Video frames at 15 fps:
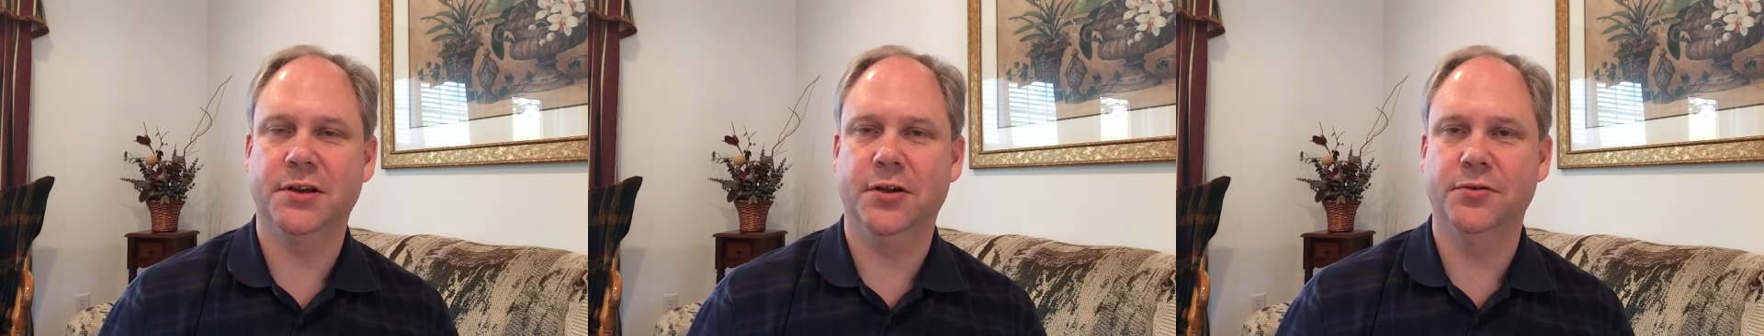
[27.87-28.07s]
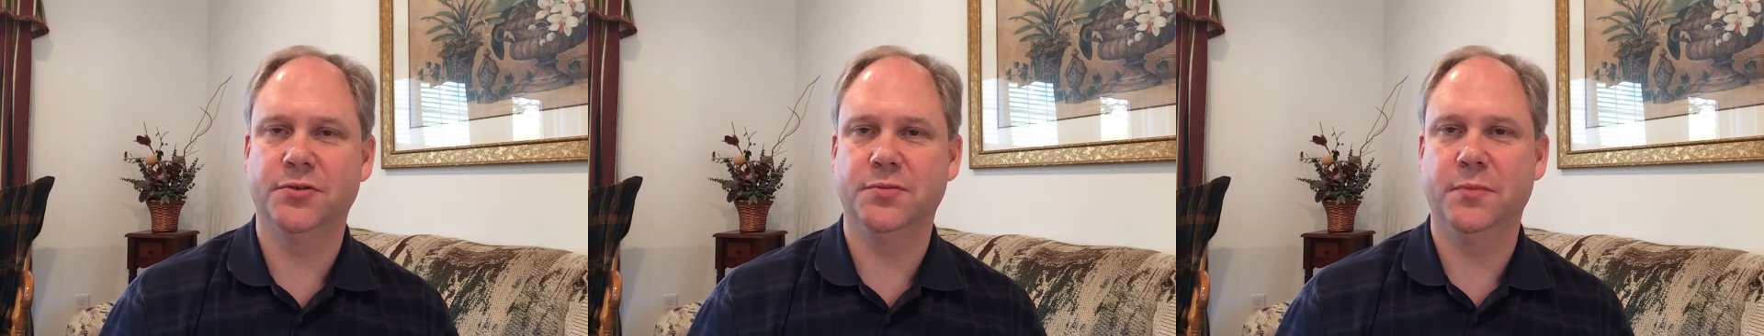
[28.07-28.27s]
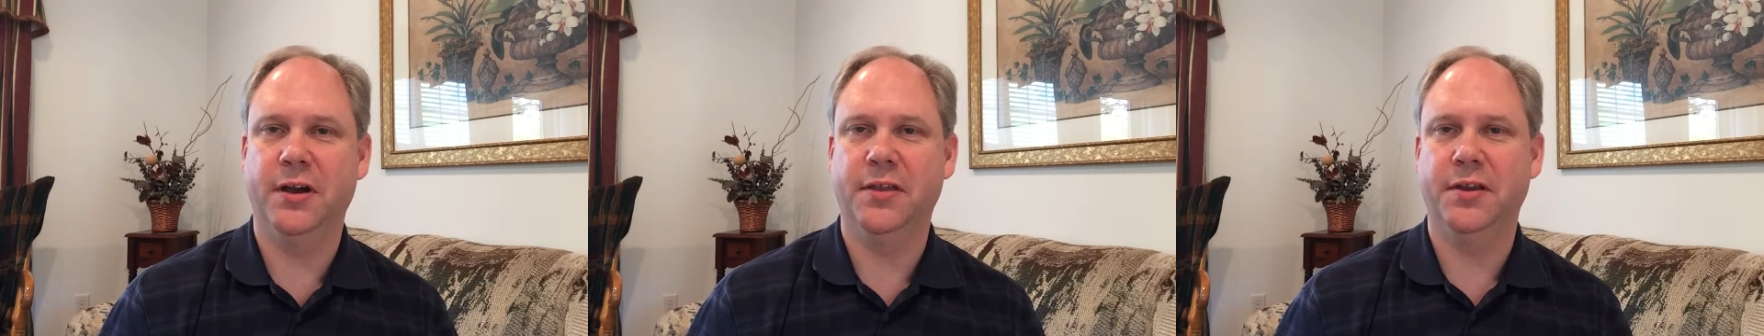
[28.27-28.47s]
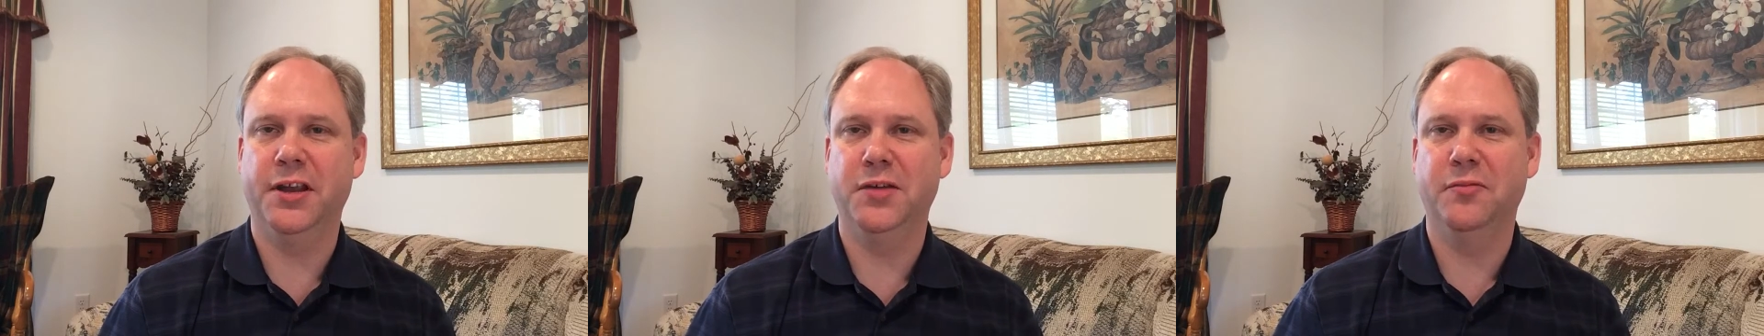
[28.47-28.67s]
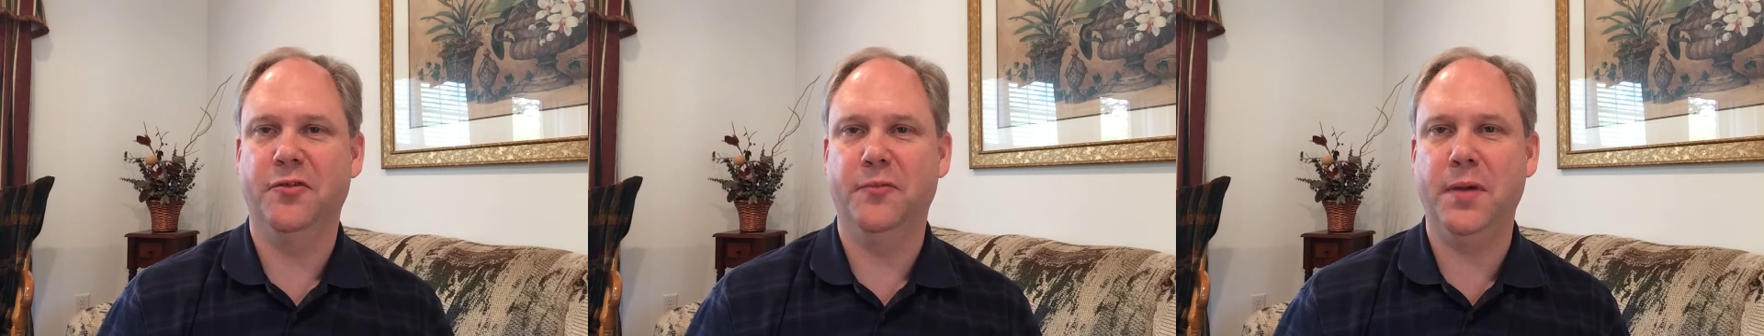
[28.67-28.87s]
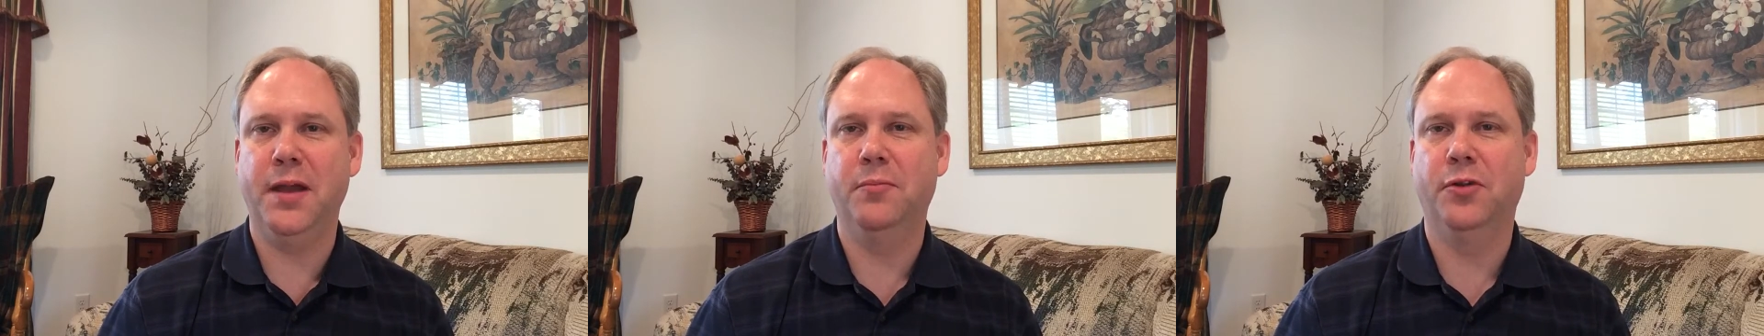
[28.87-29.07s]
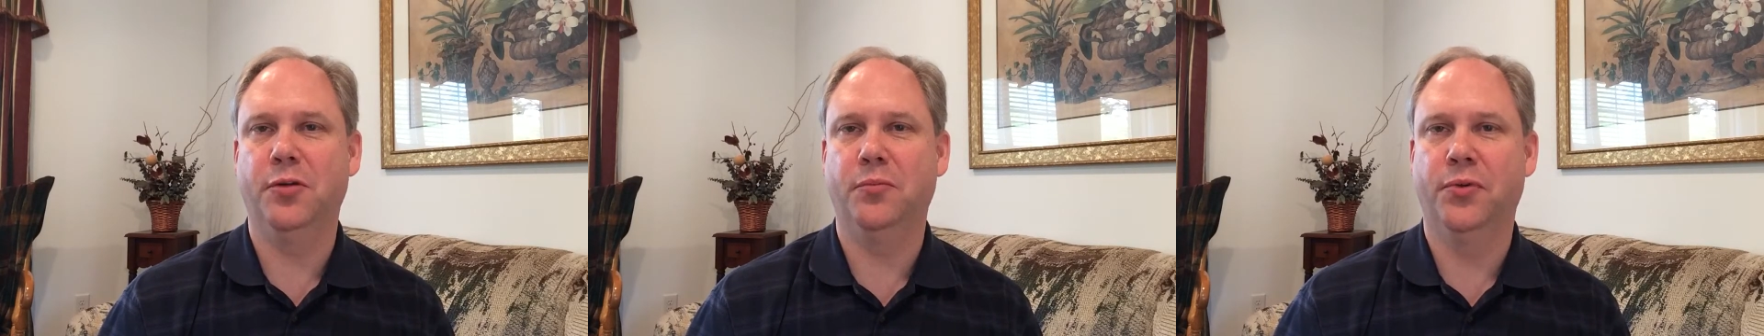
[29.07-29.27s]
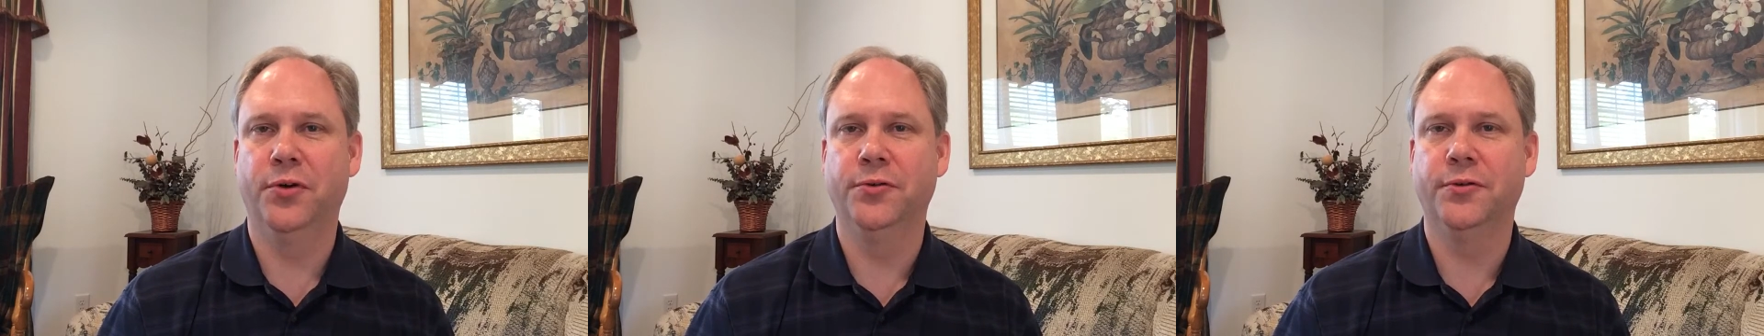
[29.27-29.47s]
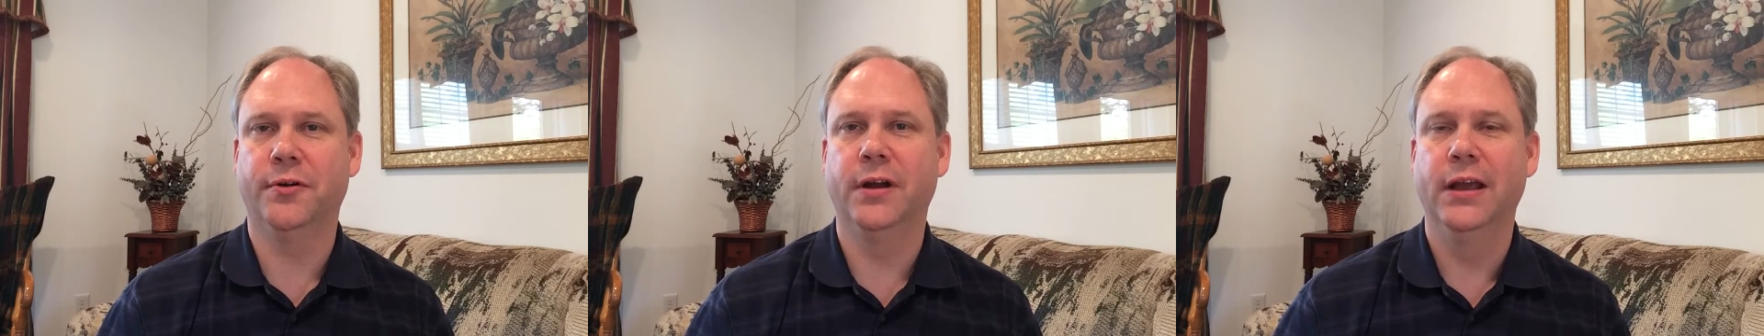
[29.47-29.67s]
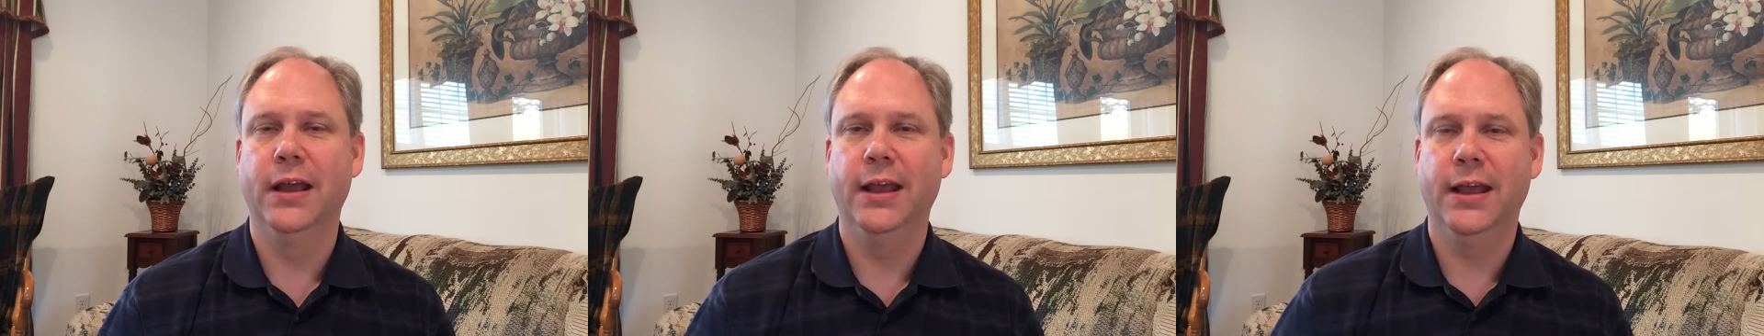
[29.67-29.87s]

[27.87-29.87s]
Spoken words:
coach by the name of Pamela Bruner